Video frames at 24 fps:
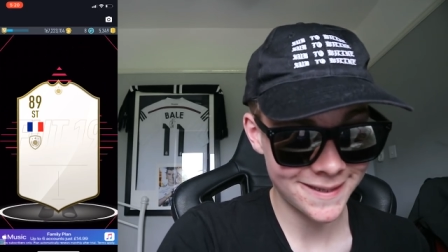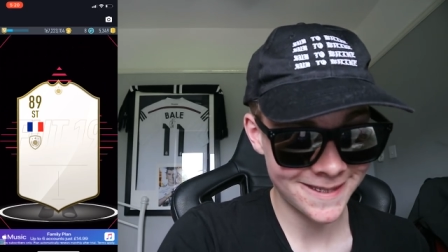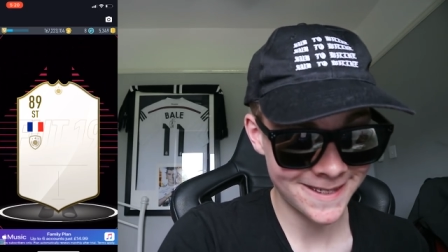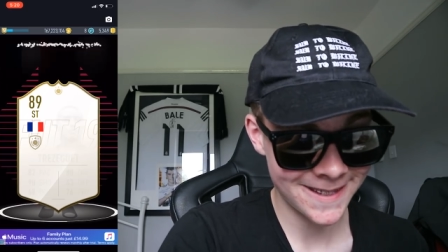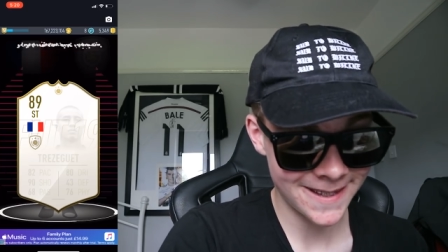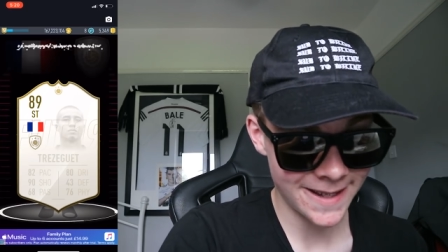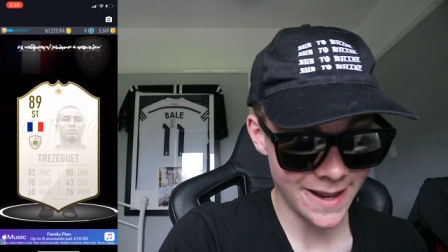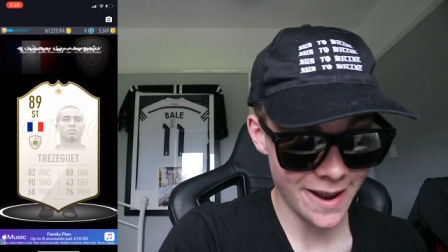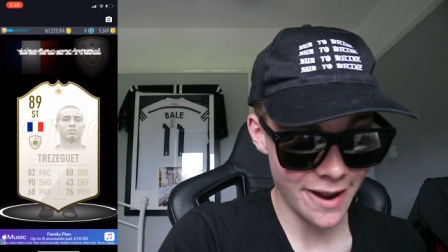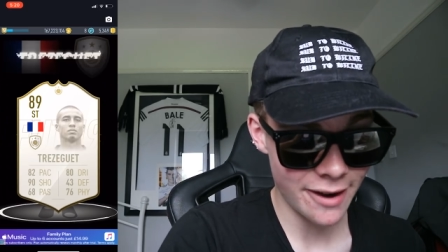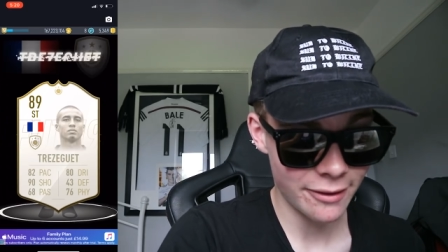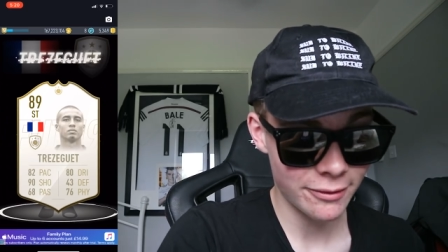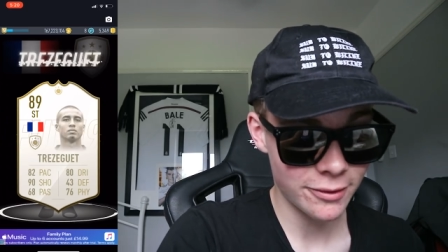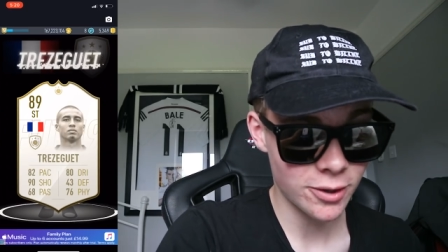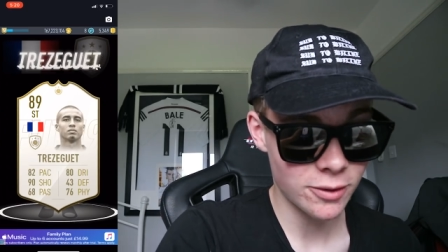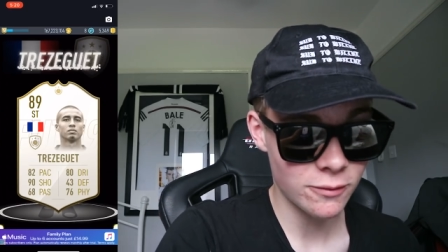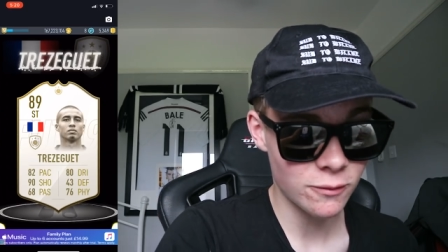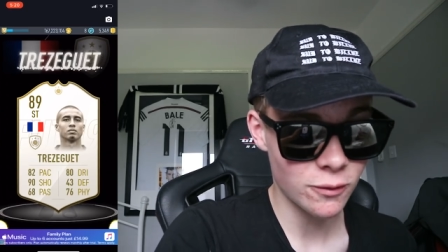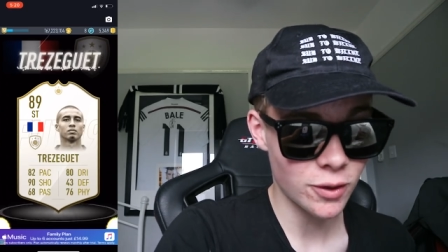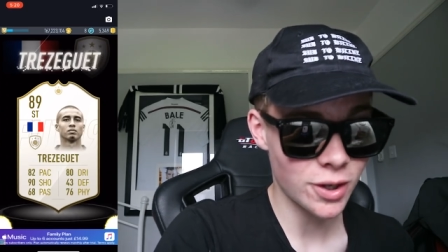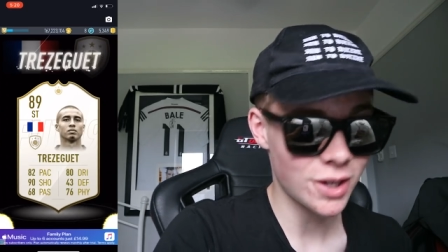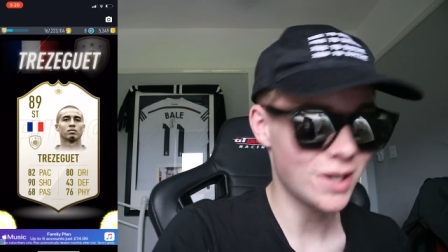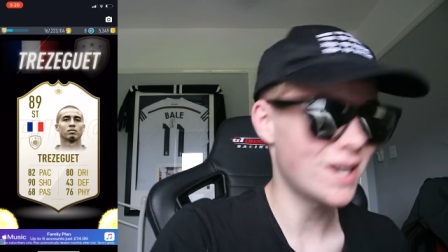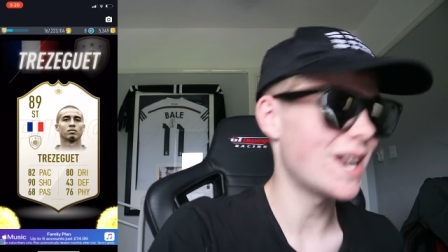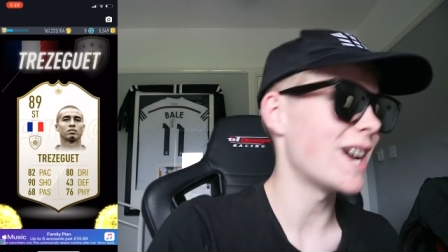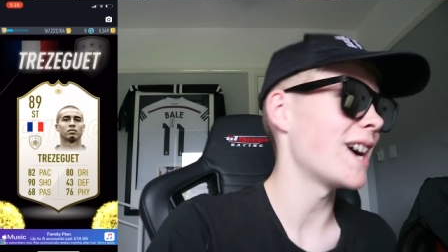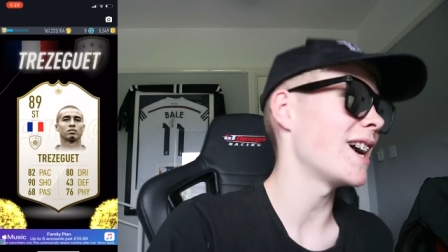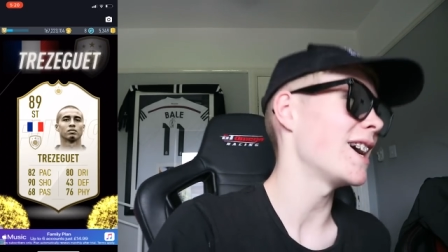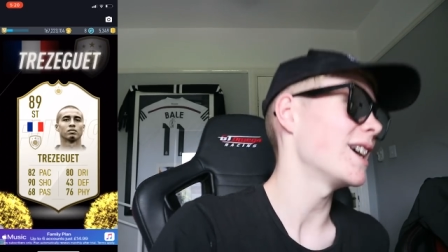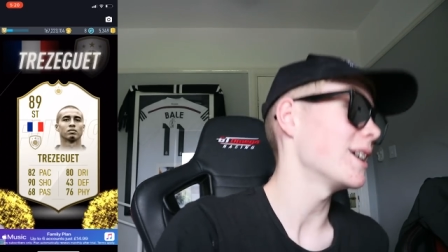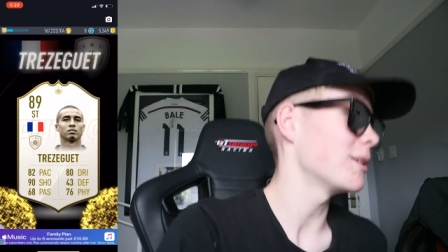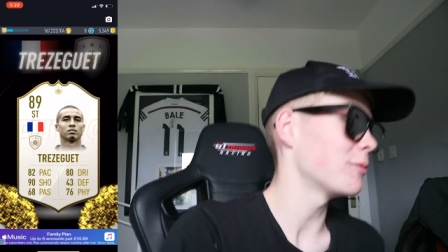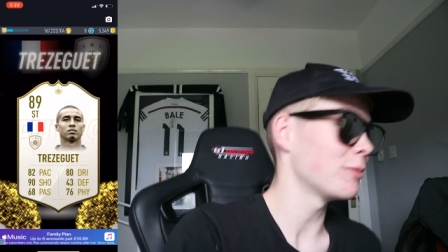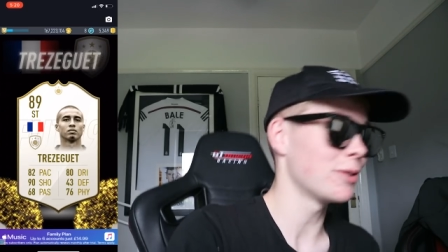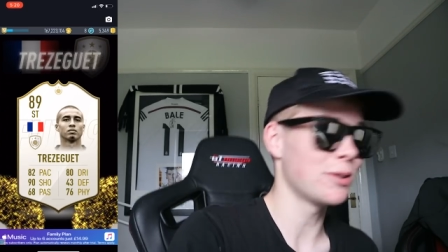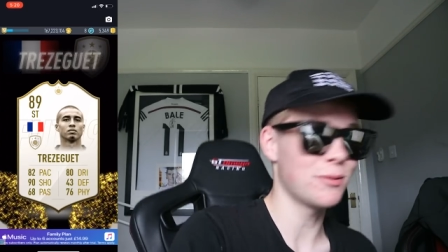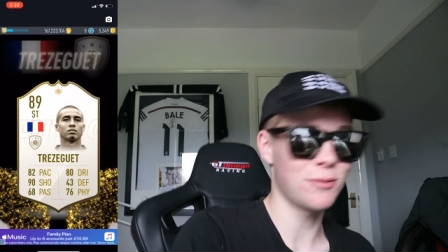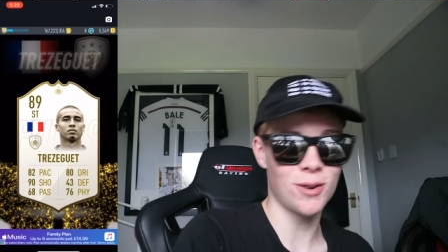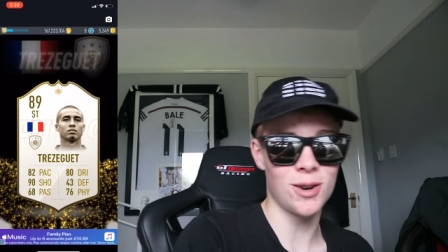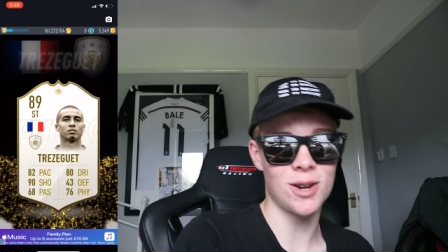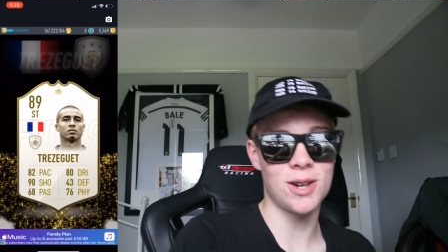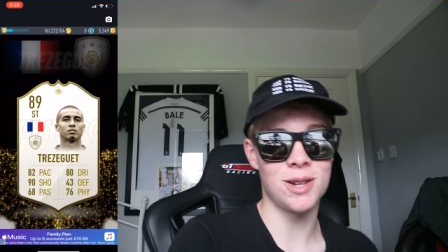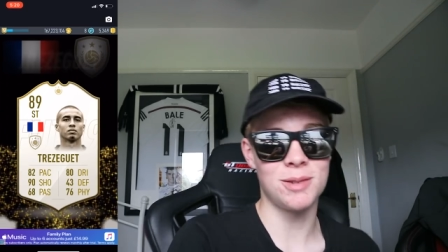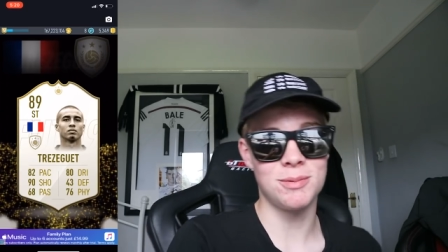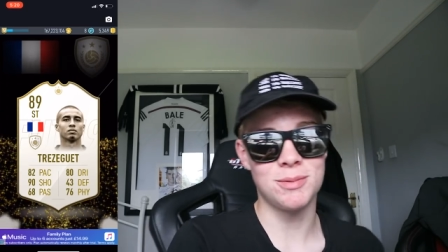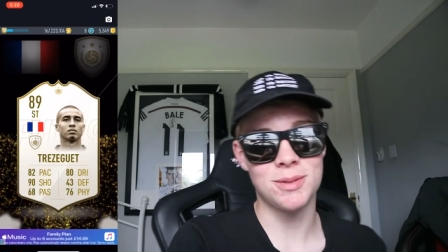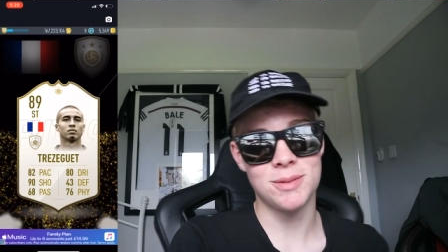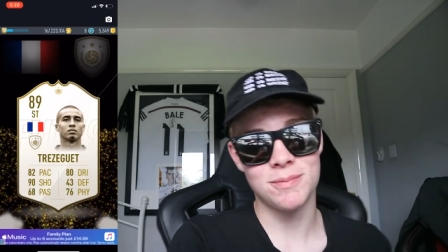Thierry Henry. Ah, would have
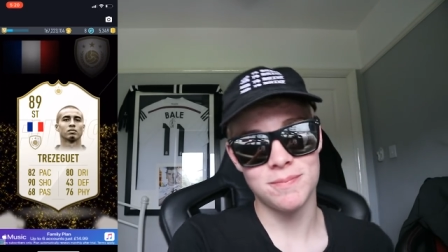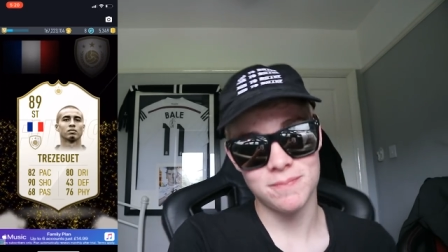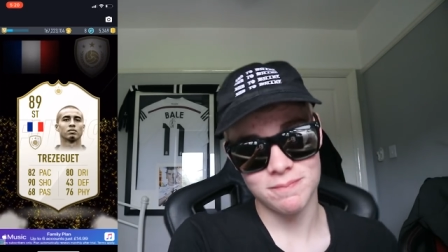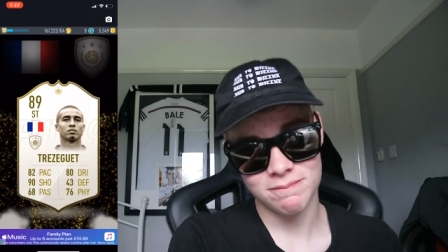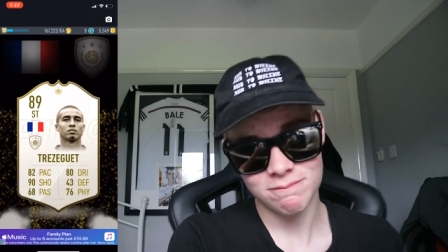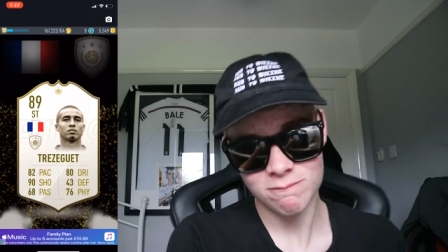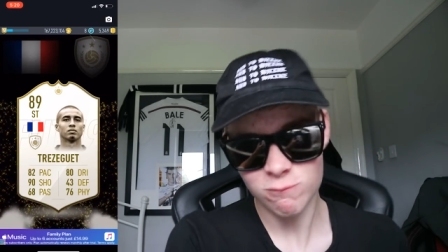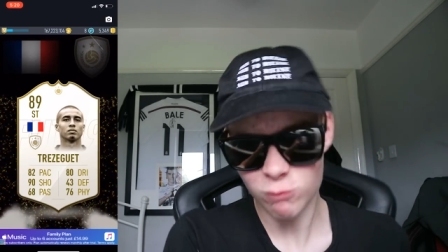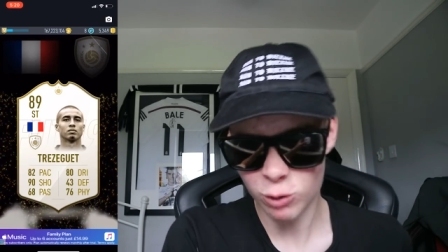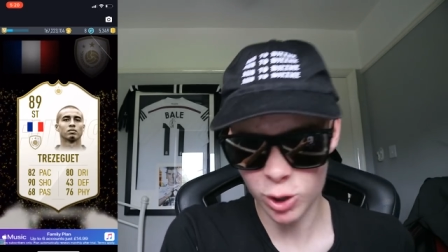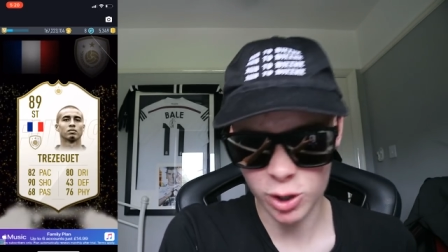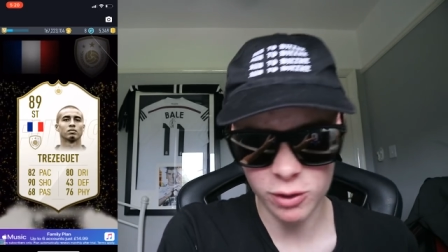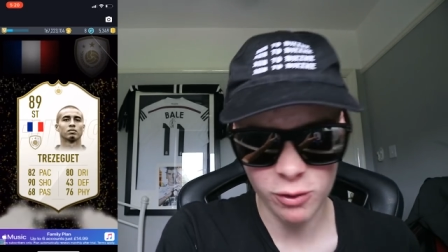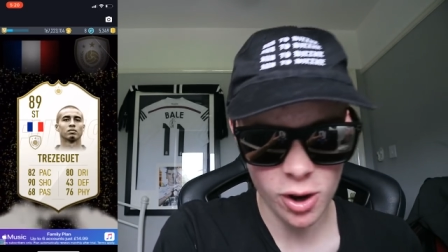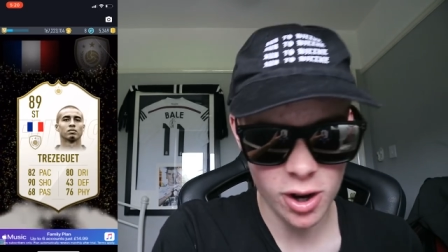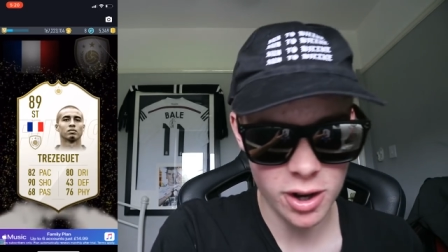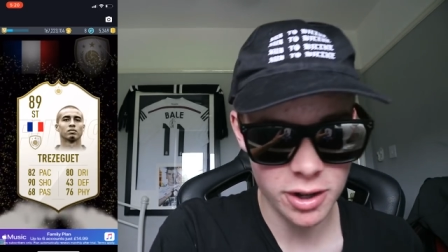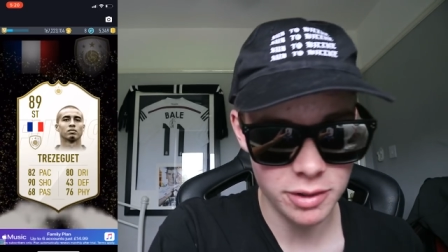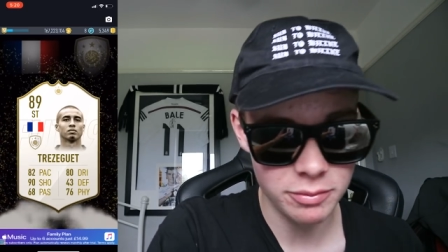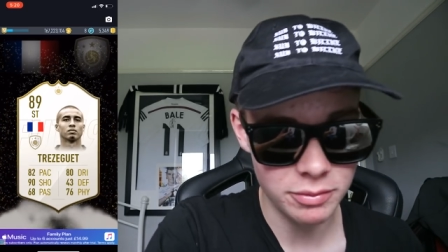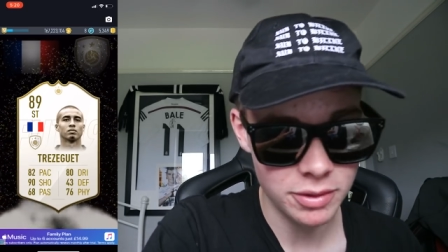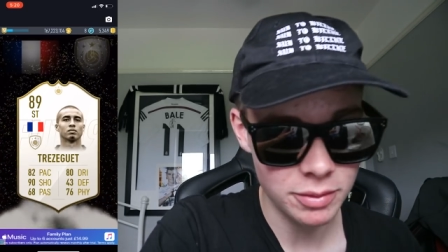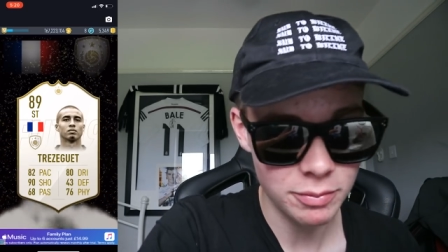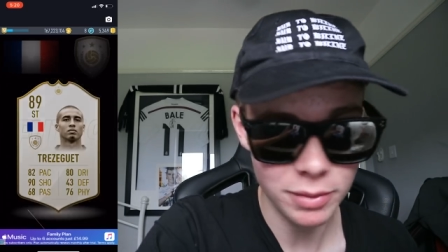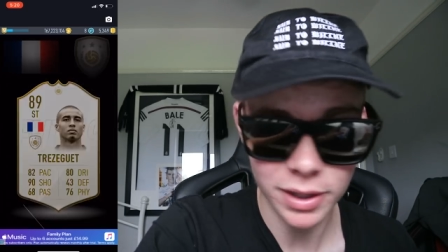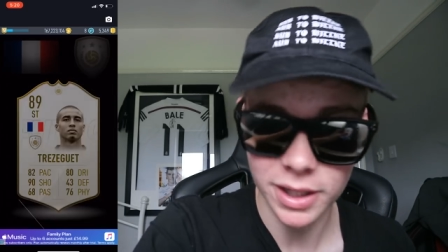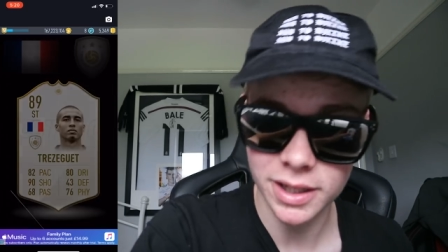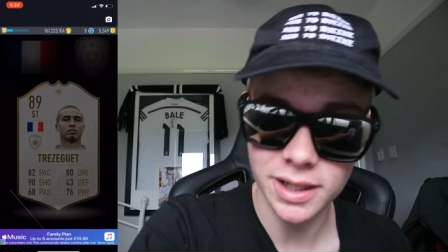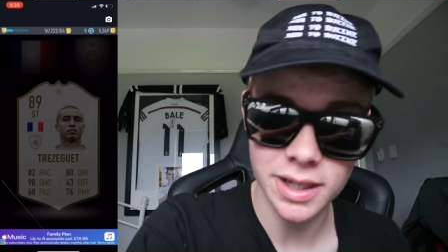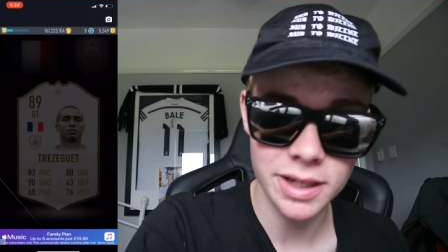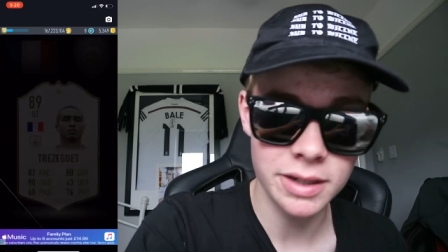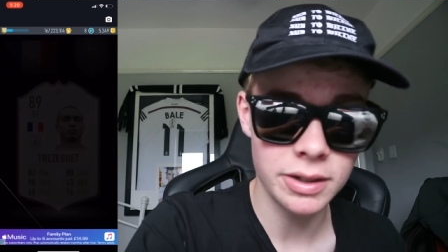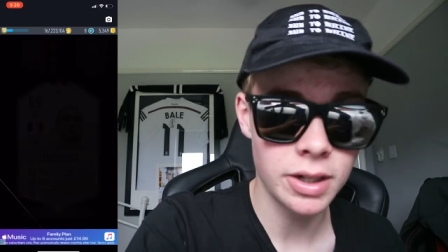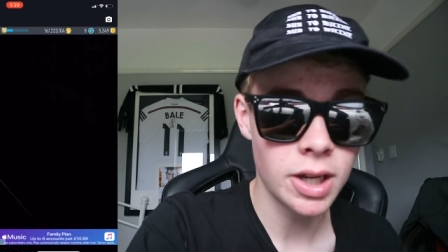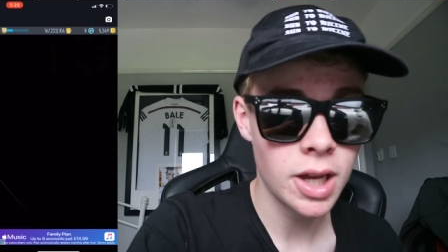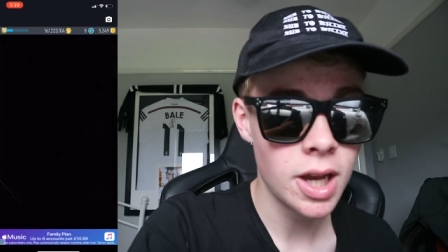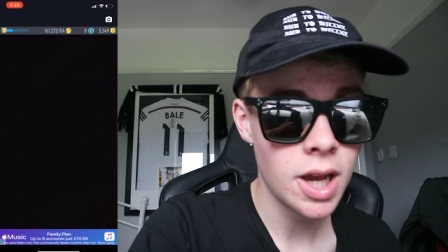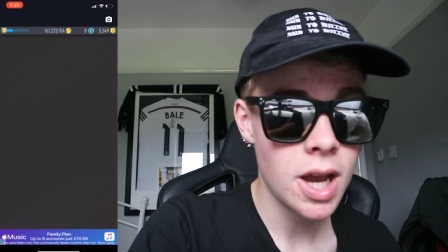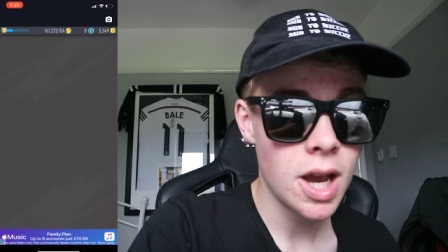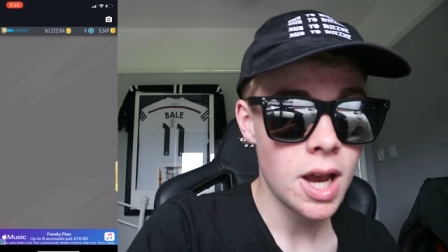rhymed. Would have rhymed, but it didn't.